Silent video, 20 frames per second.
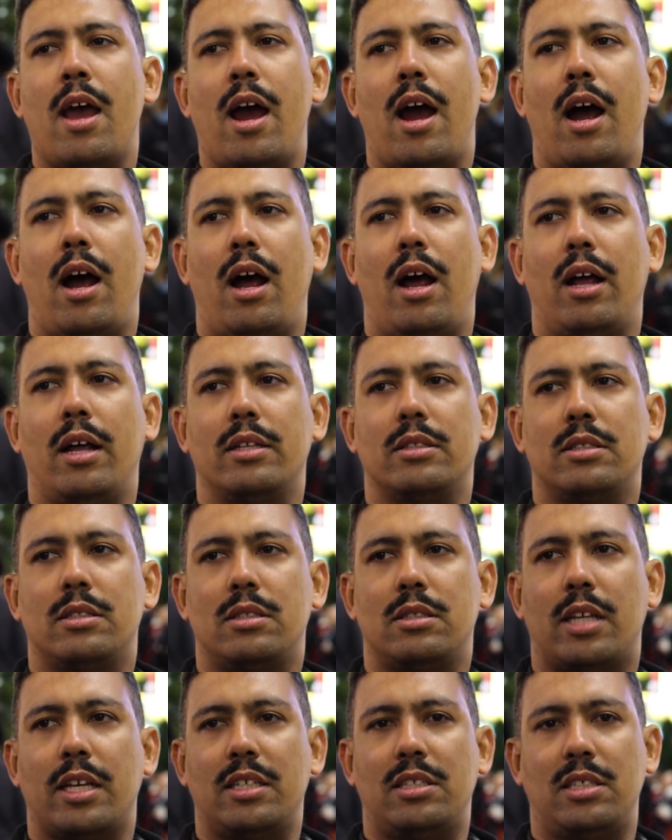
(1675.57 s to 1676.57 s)
And
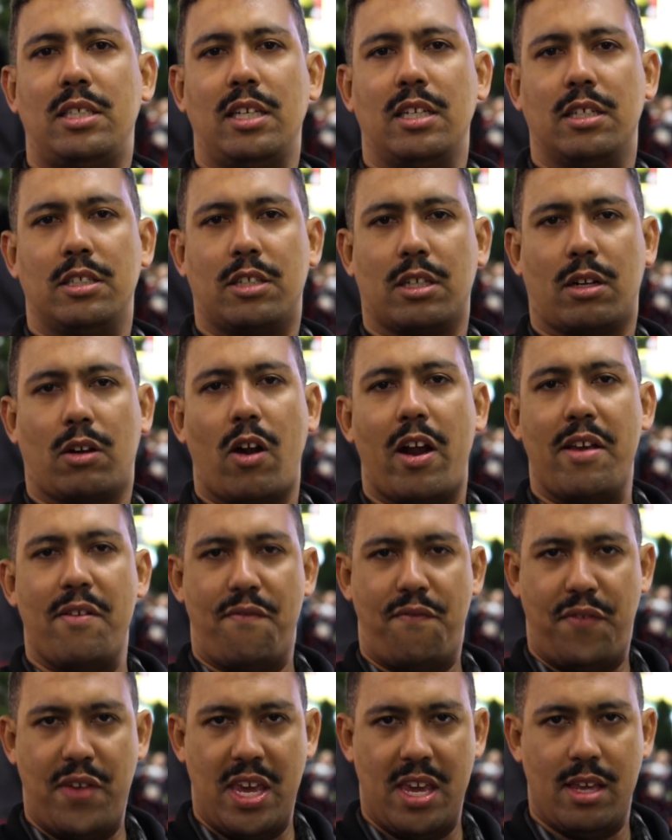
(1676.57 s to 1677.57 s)
they see it as a great
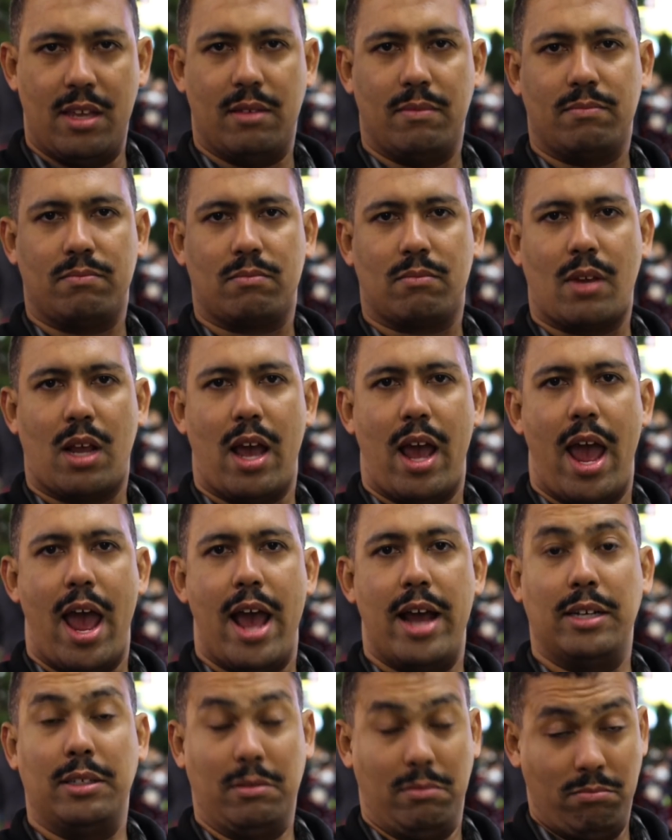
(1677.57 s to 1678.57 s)
feat.
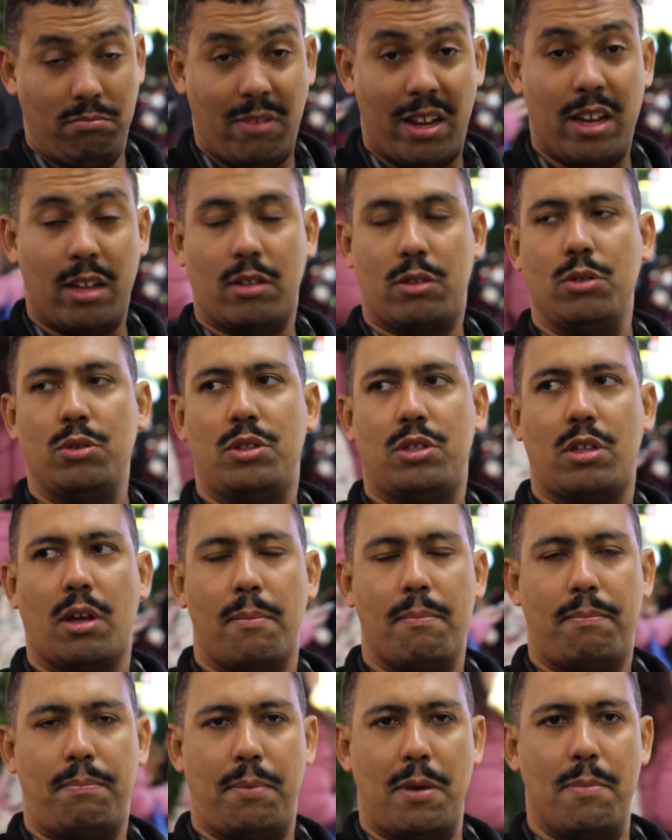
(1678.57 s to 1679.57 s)
And that includes
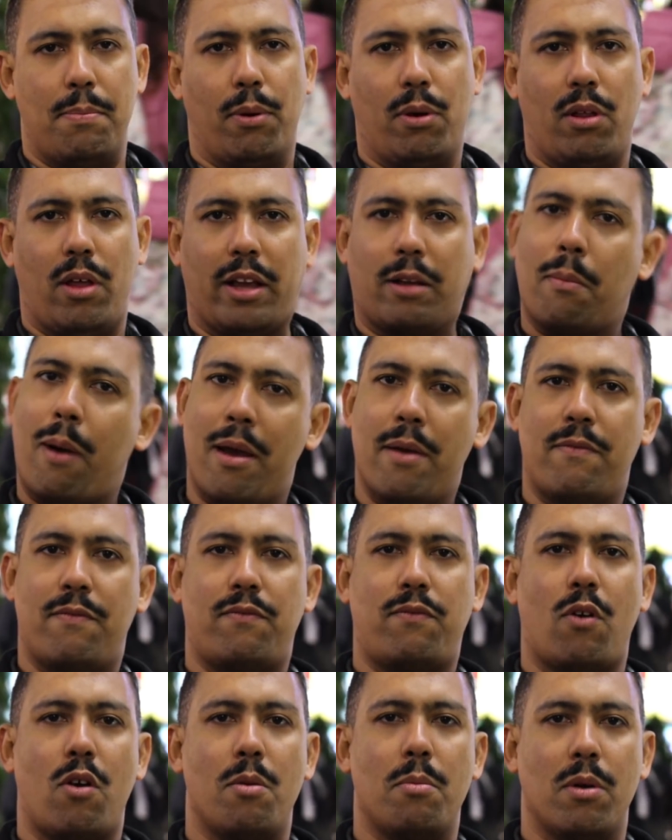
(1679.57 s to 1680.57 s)
some people like my
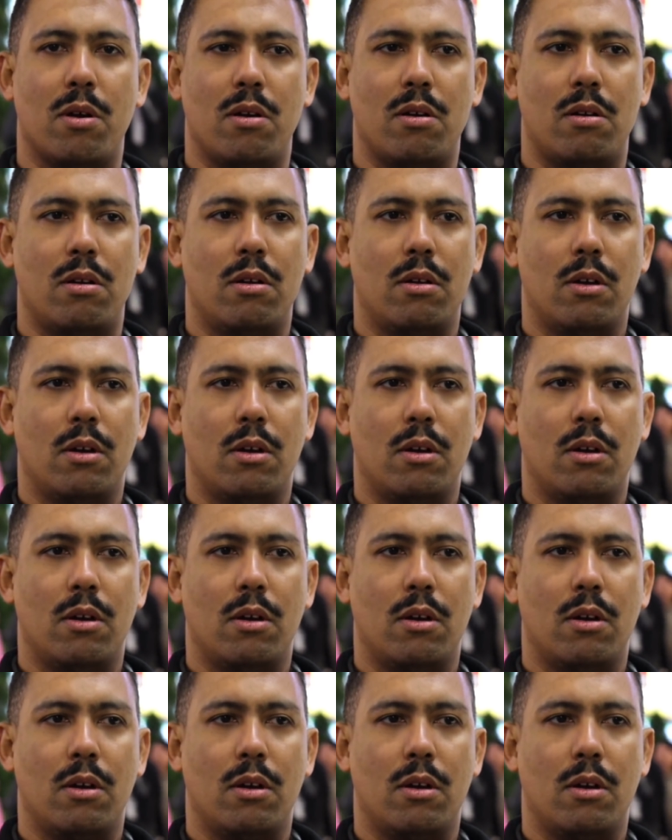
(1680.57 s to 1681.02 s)
former